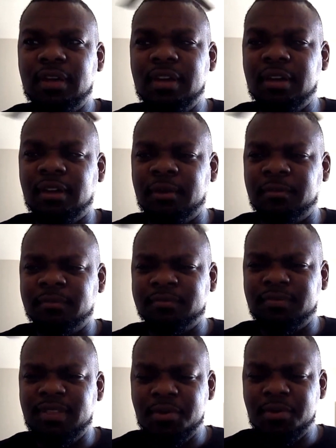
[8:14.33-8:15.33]

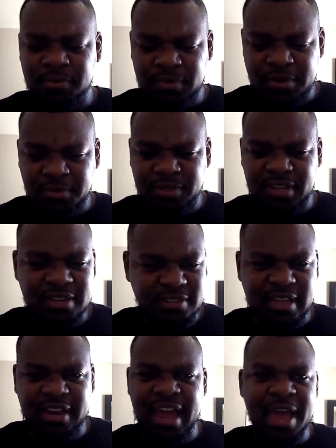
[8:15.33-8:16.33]
were things
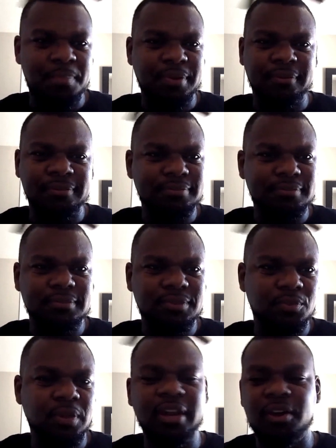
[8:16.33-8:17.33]
that happened
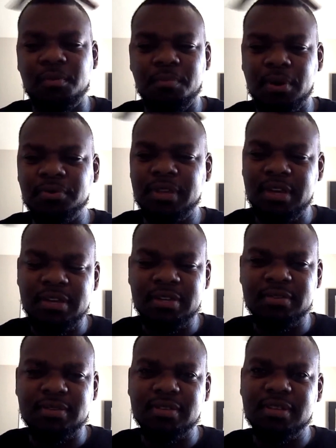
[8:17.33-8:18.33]
really on both
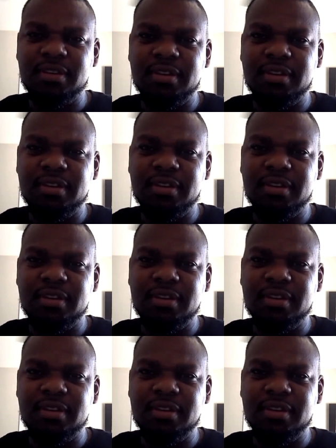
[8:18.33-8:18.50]
ends.